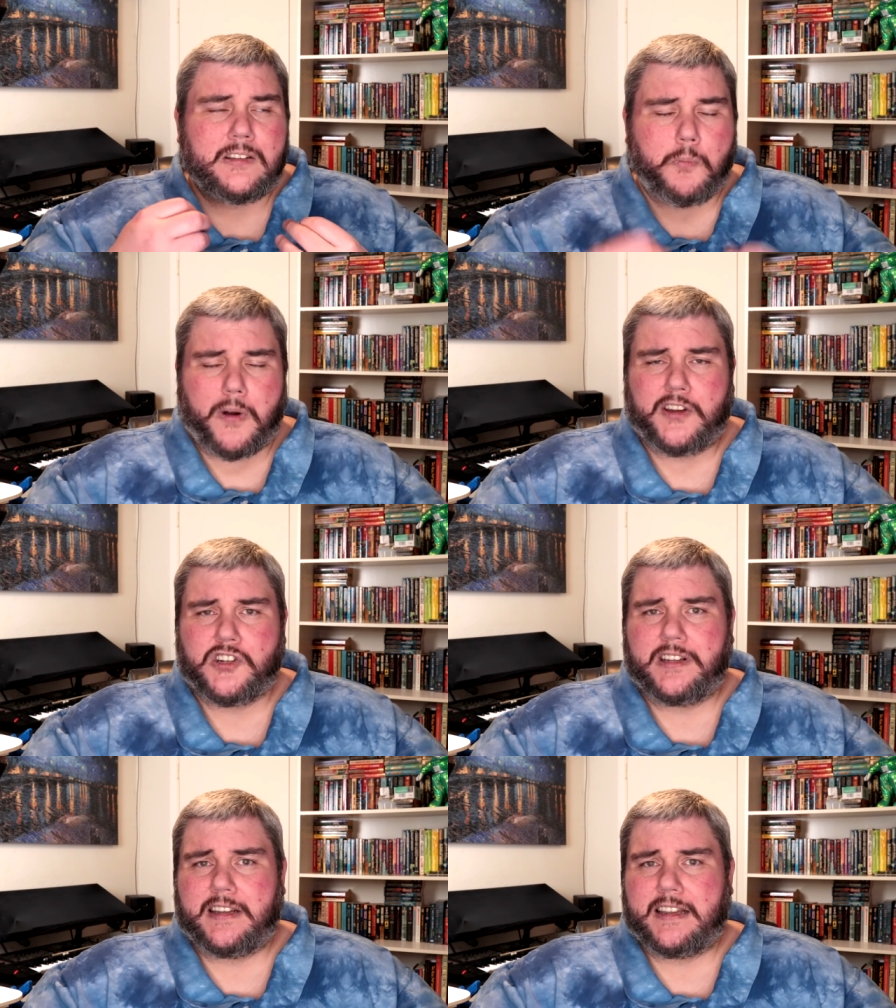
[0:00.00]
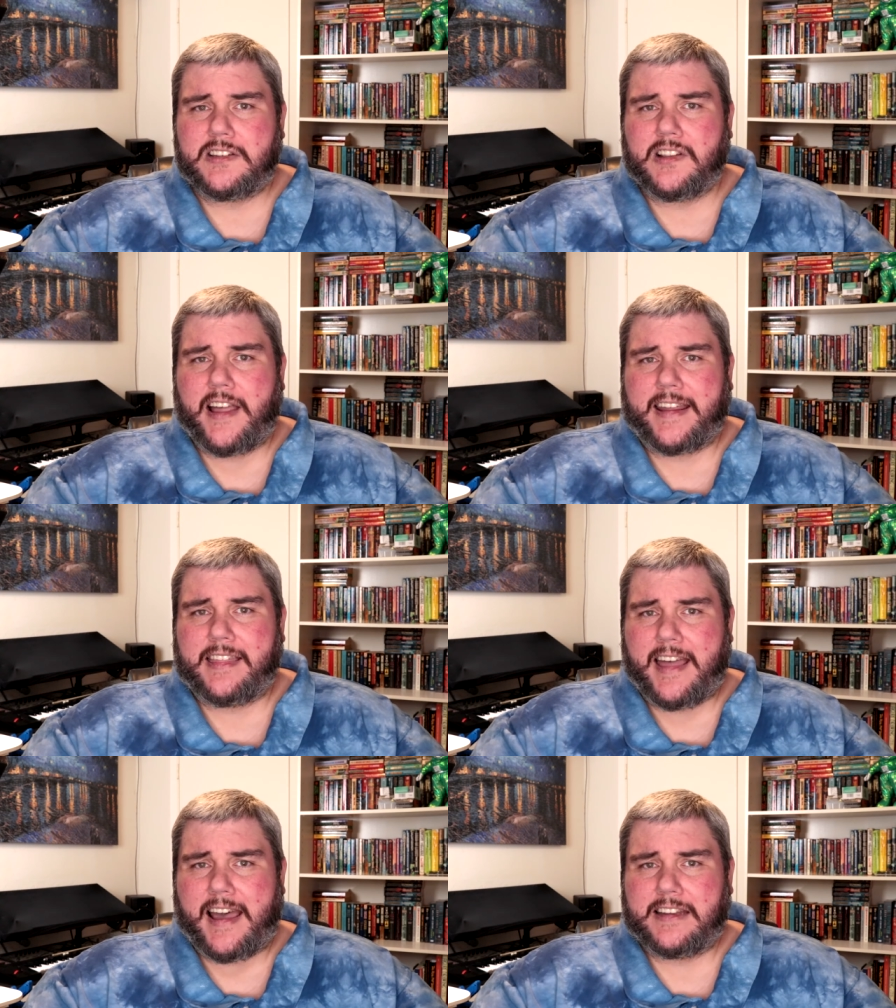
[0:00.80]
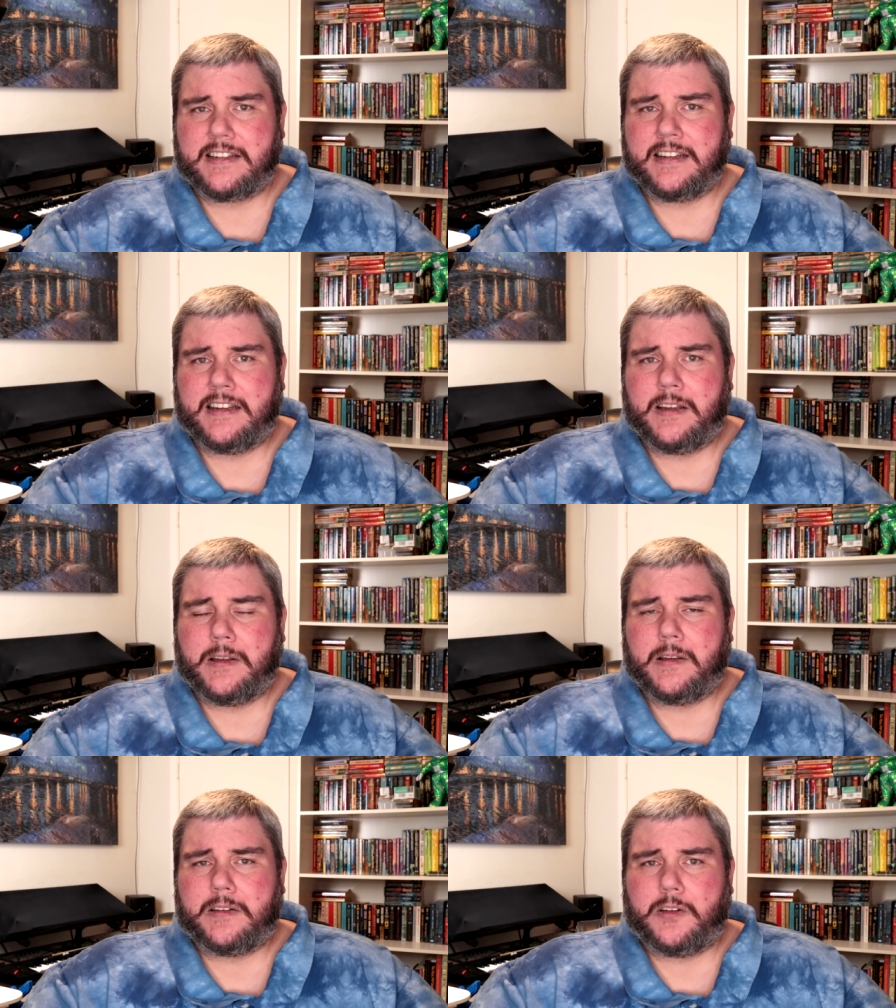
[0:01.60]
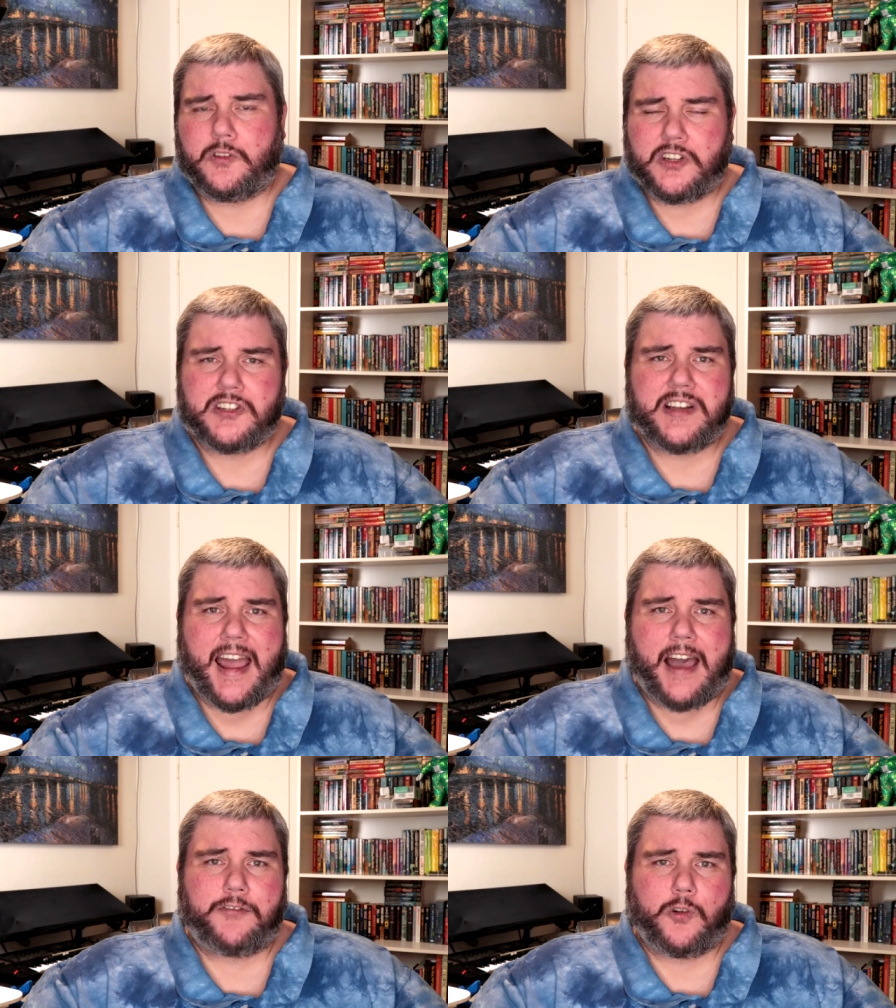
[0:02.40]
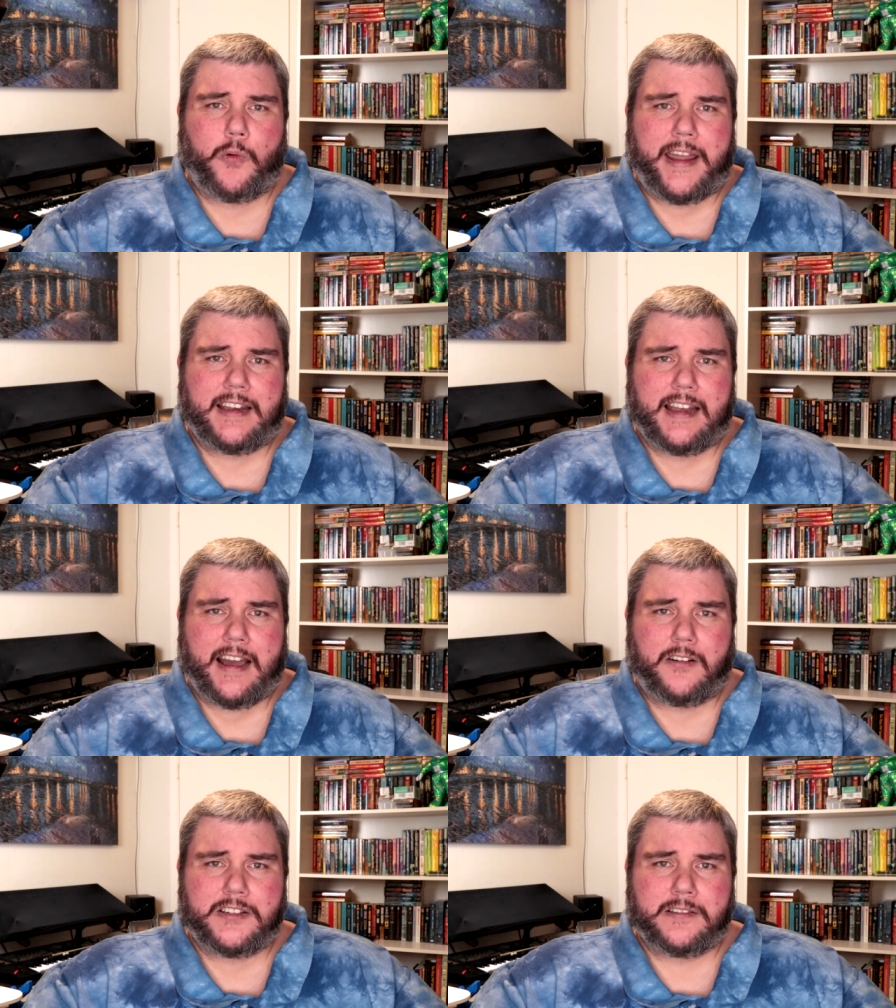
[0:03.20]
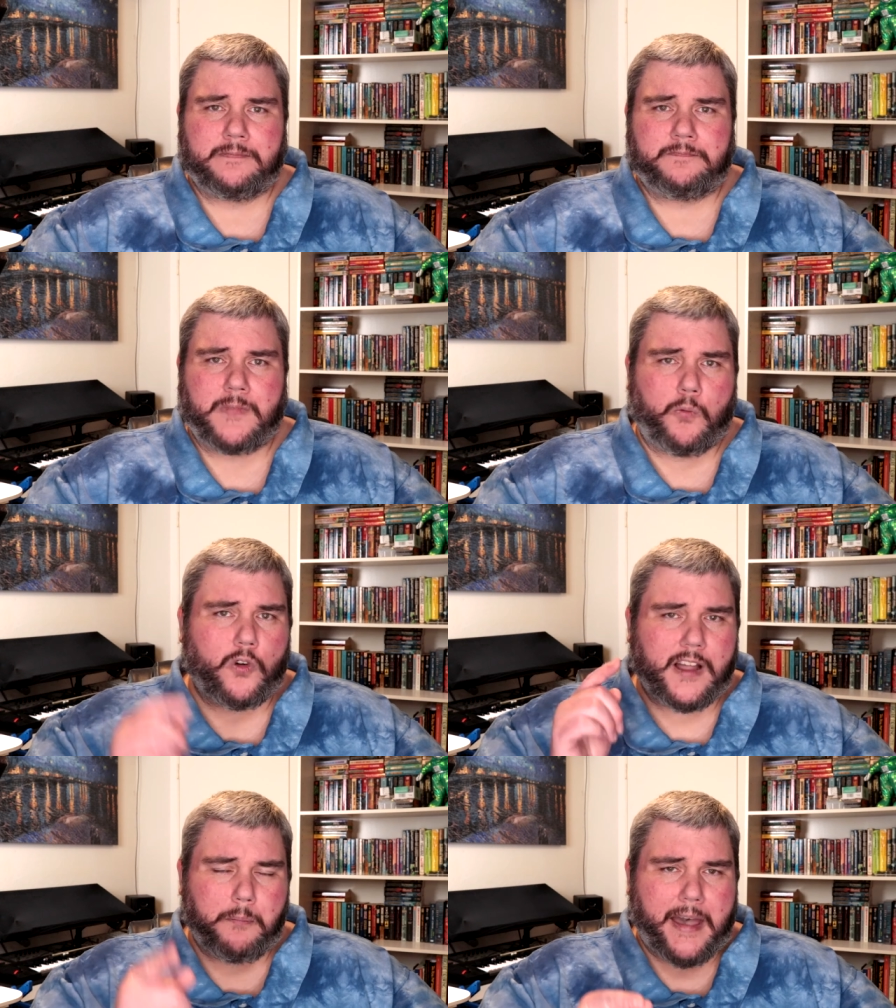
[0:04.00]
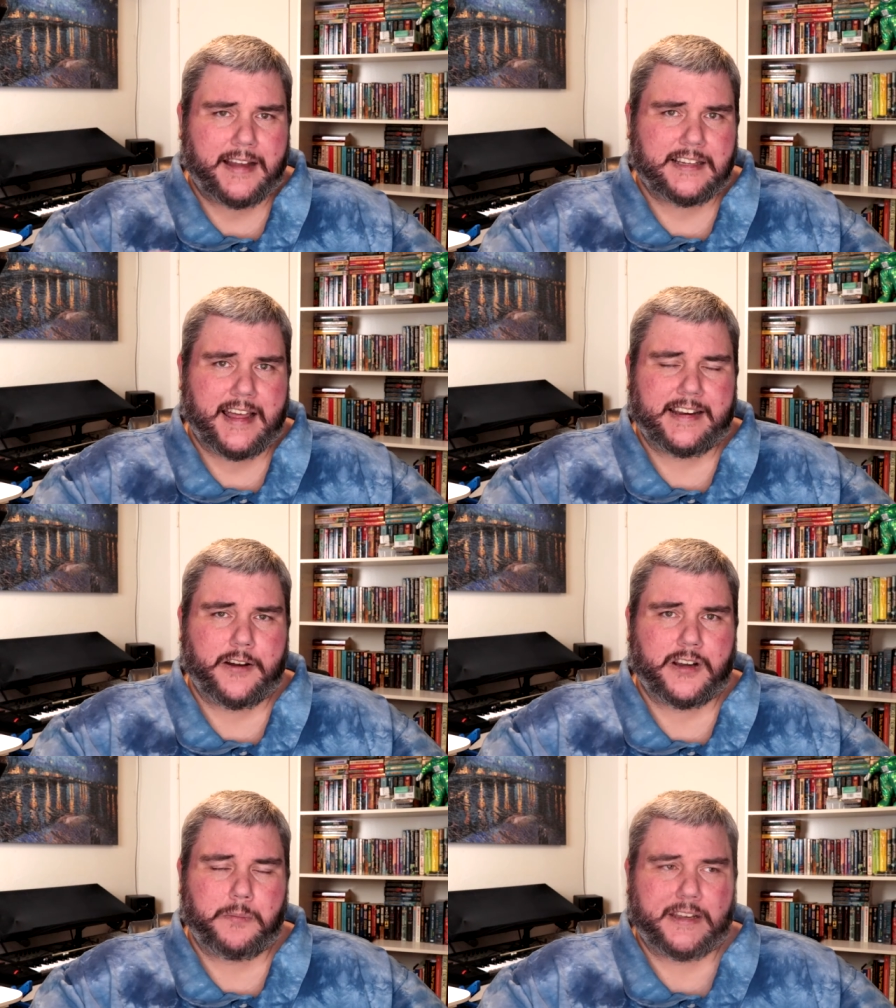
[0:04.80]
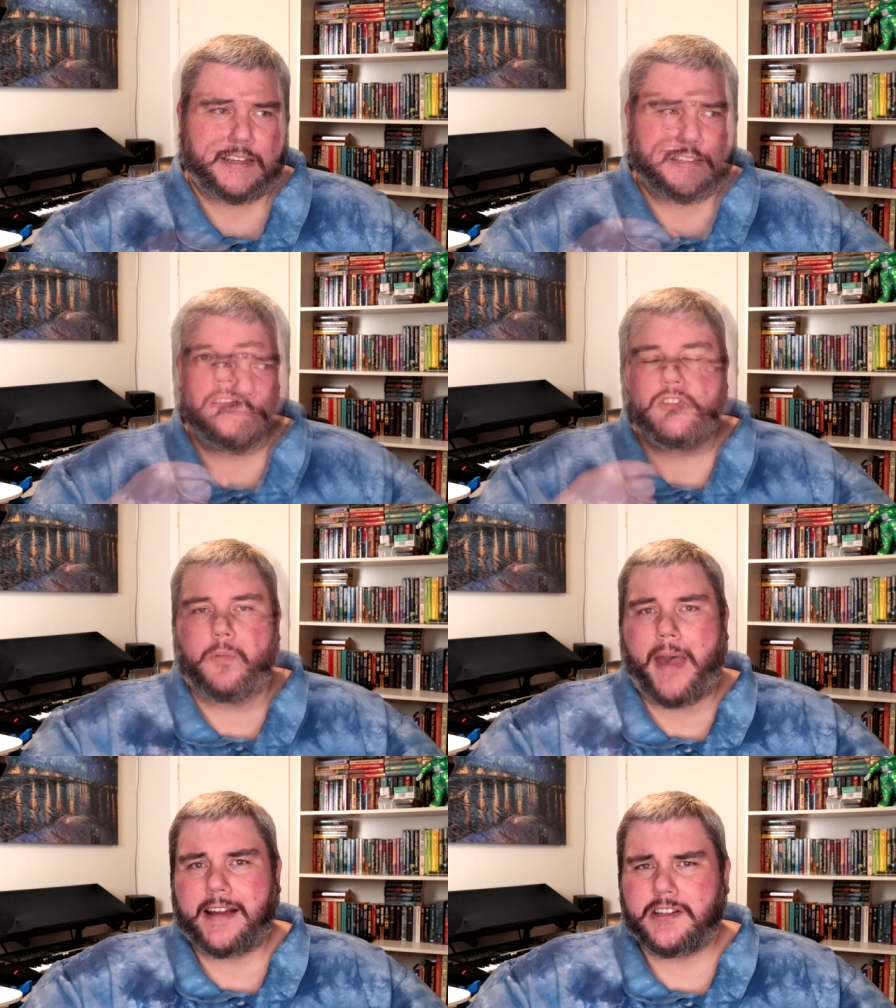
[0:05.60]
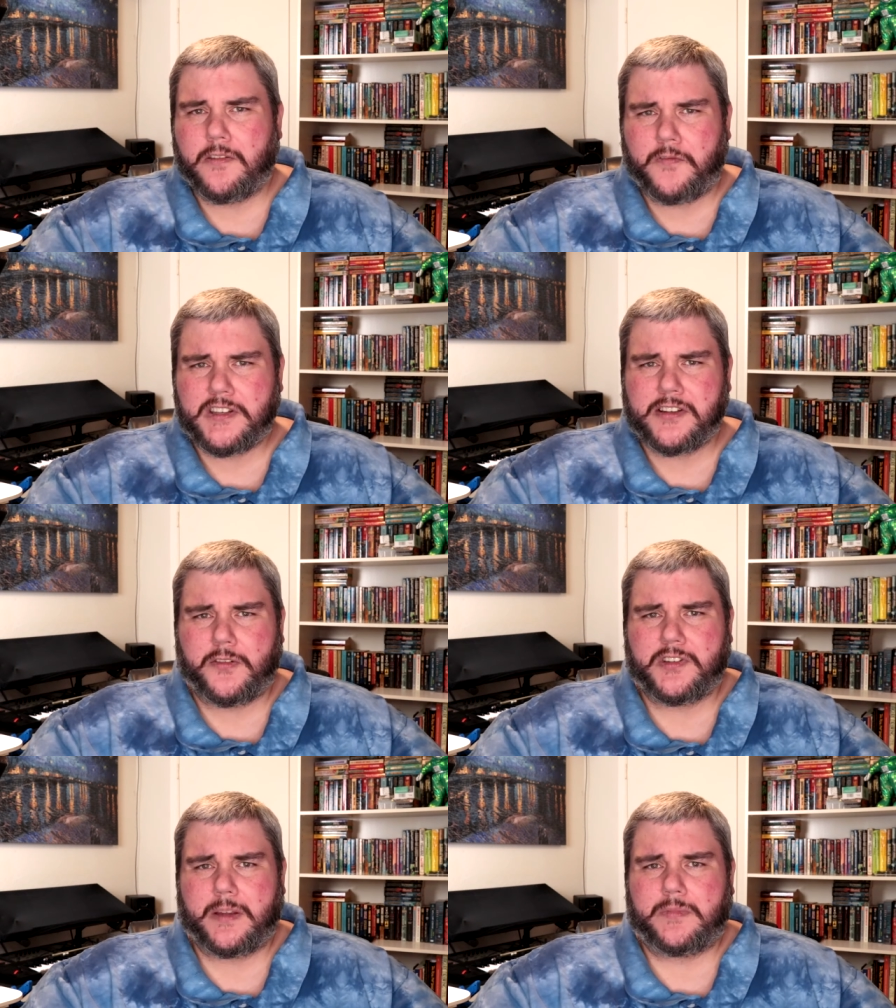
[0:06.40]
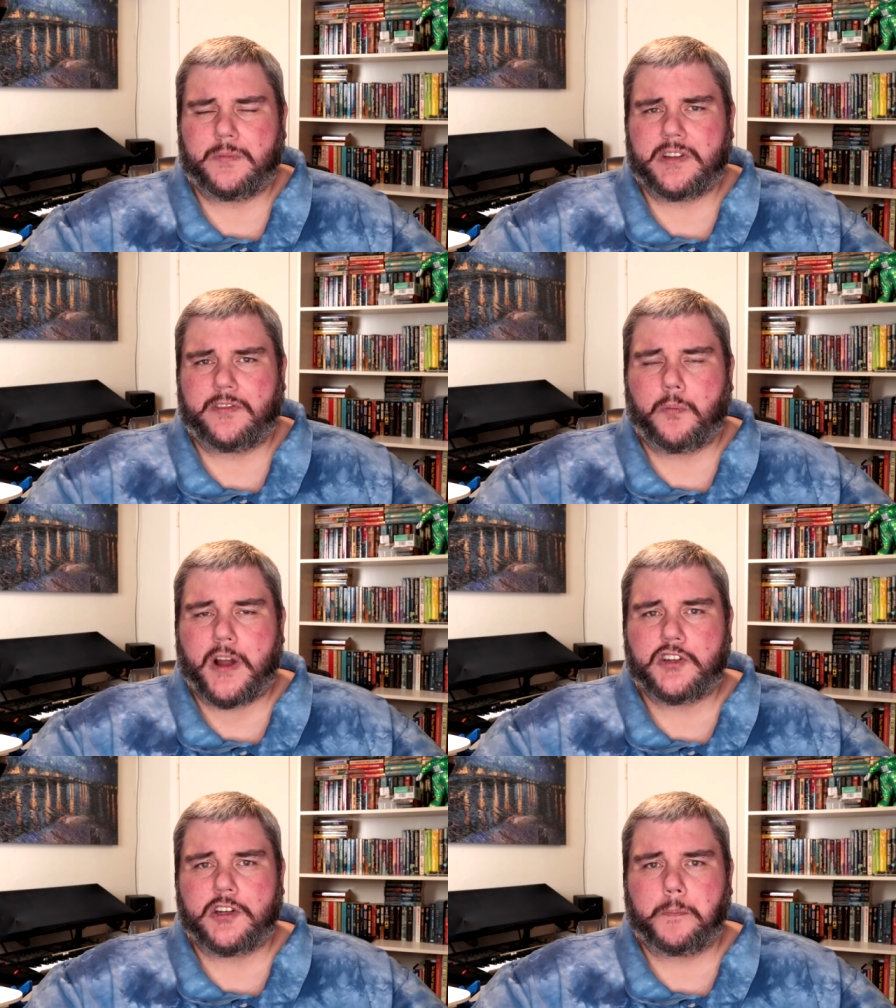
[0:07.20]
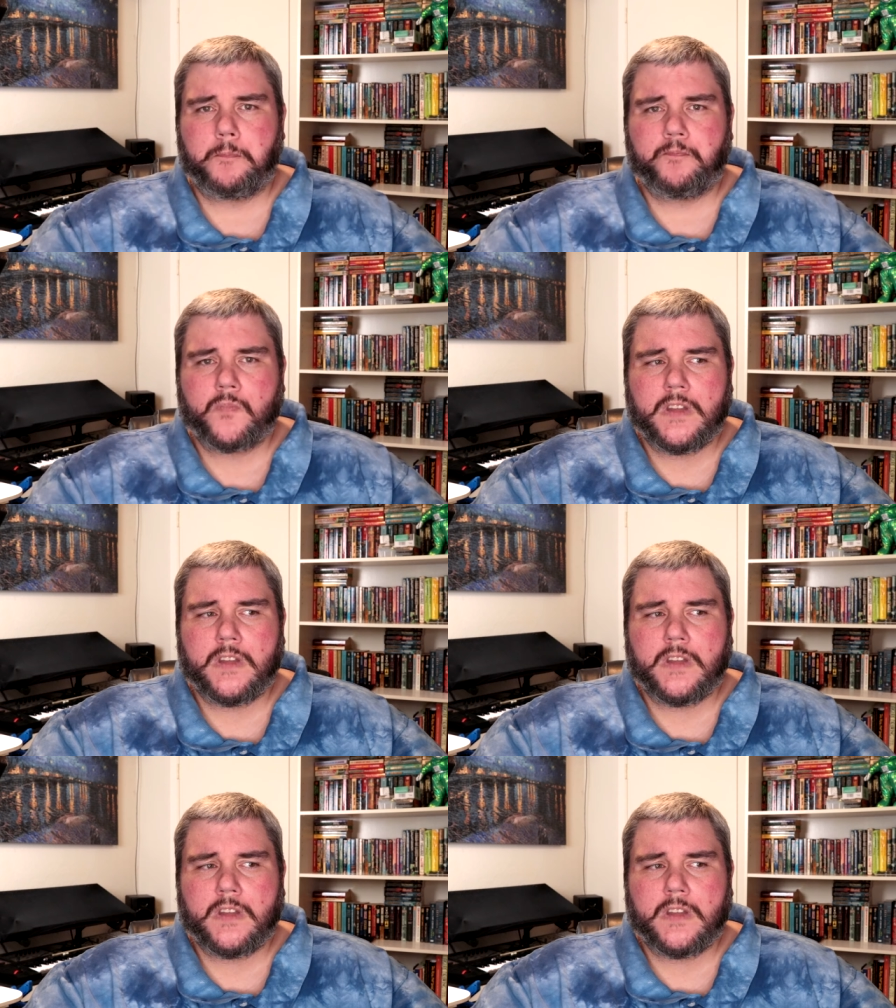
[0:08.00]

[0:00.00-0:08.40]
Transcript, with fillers: Depression is like that. You just have to wait it out. We'll come back to that here in a minute. So, back to the physical symptoms of depression.